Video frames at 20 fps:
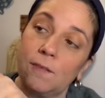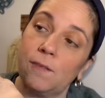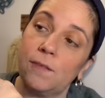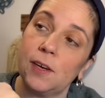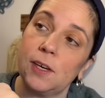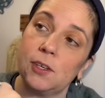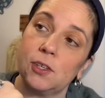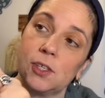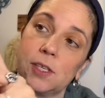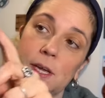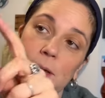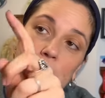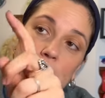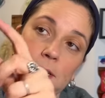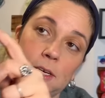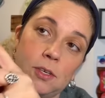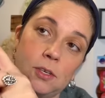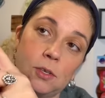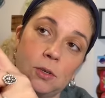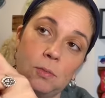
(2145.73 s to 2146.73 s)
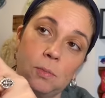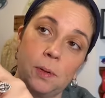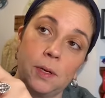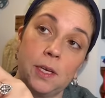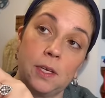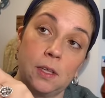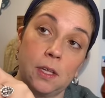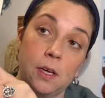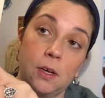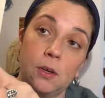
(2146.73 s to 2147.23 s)
finish them into
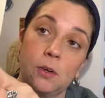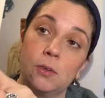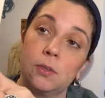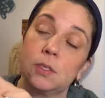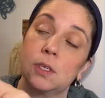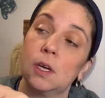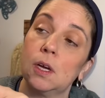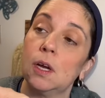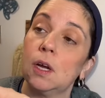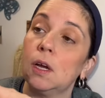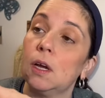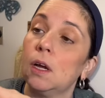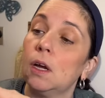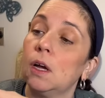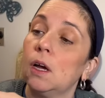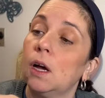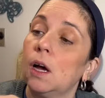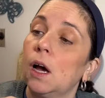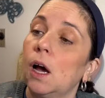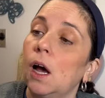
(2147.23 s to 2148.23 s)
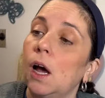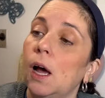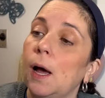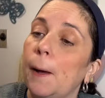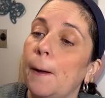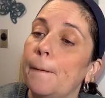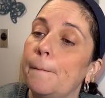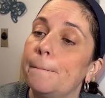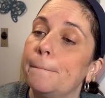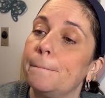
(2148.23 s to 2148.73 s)
pillows.
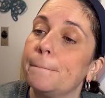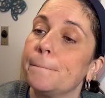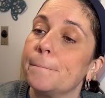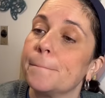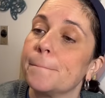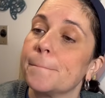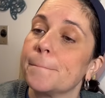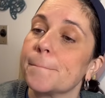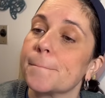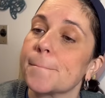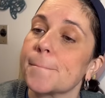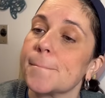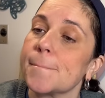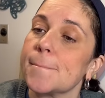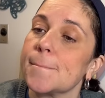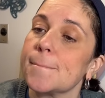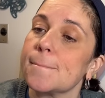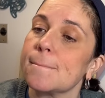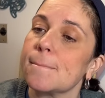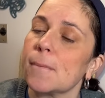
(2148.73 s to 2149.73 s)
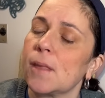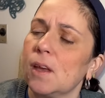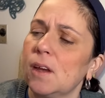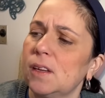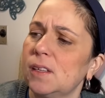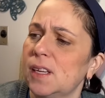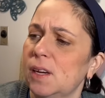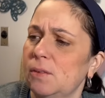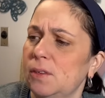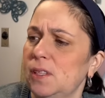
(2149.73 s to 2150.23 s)
Um,
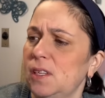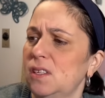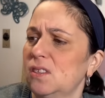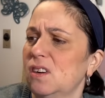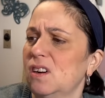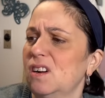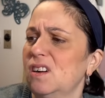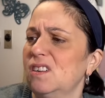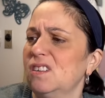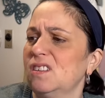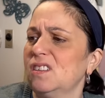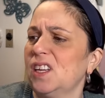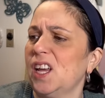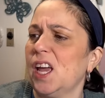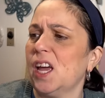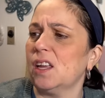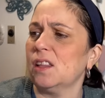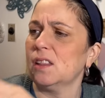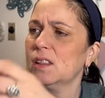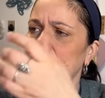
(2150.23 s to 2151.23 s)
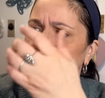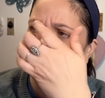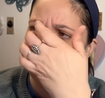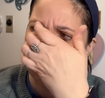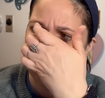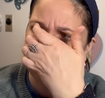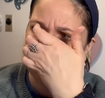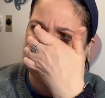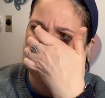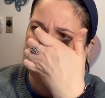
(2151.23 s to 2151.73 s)
is that what these are? Yeah.
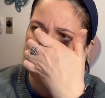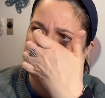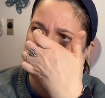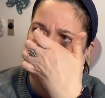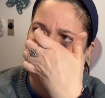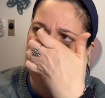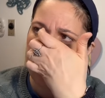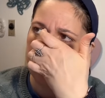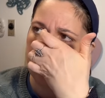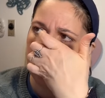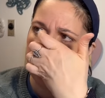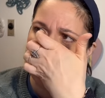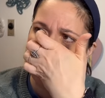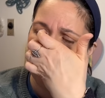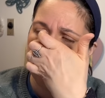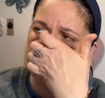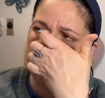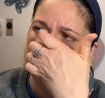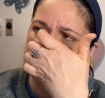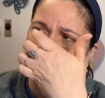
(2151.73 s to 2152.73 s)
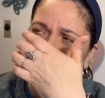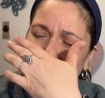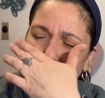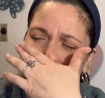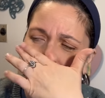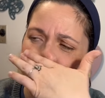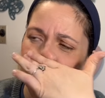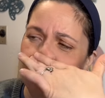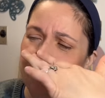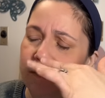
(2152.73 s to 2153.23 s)
These are actually, oh,
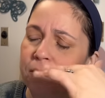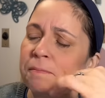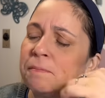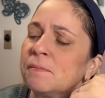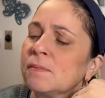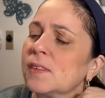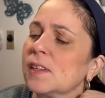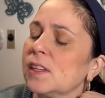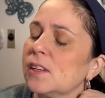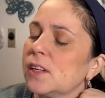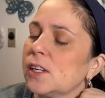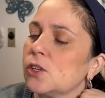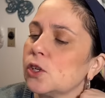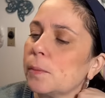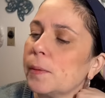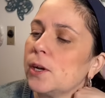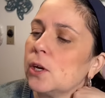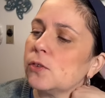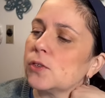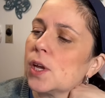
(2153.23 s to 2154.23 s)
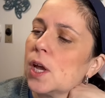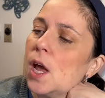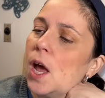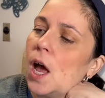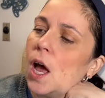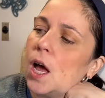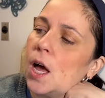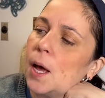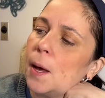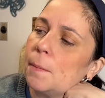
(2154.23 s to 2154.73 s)
I'll itch on my nose.
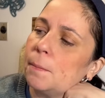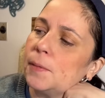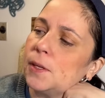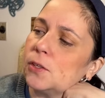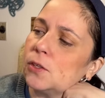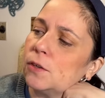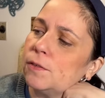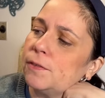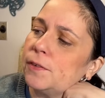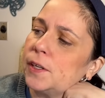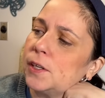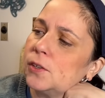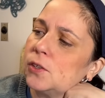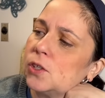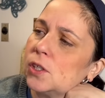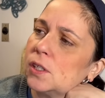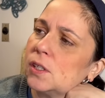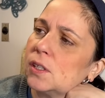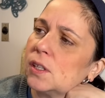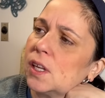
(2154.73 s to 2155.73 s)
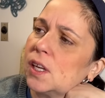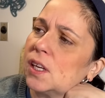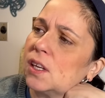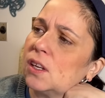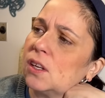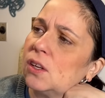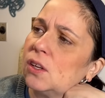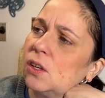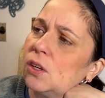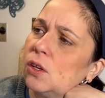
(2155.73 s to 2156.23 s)
Um, these are finished into like
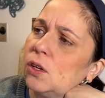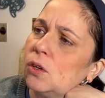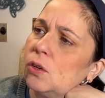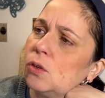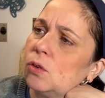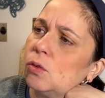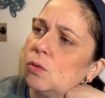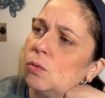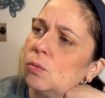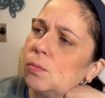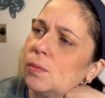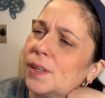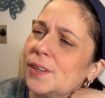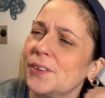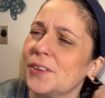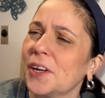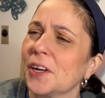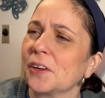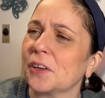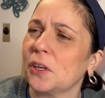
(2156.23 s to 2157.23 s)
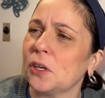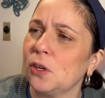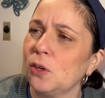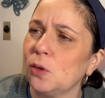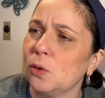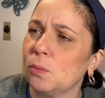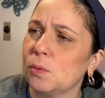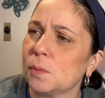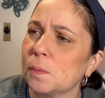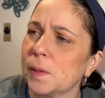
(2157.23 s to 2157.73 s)
cube. They're not
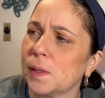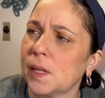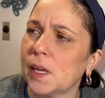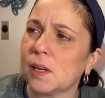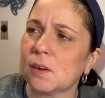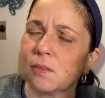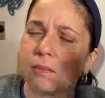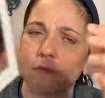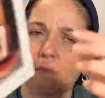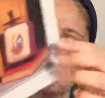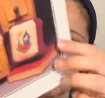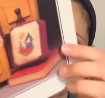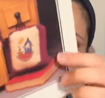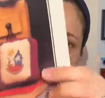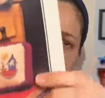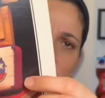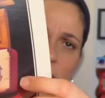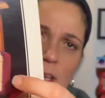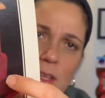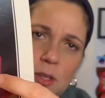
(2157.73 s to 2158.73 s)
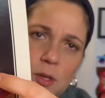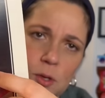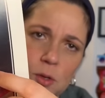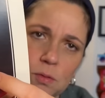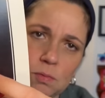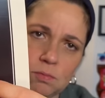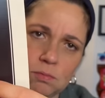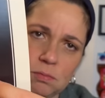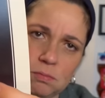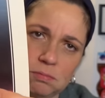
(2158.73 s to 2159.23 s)
cubes, but like rectangular
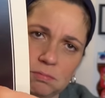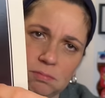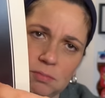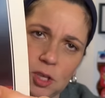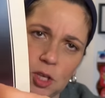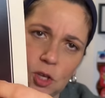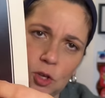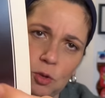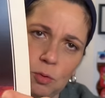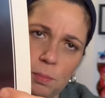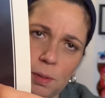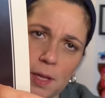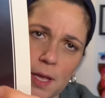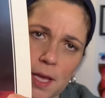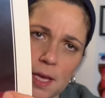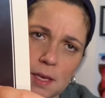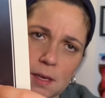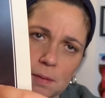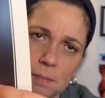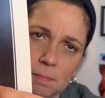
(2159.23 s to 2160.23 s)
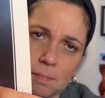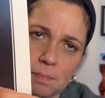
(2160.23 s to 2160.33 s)
cube-like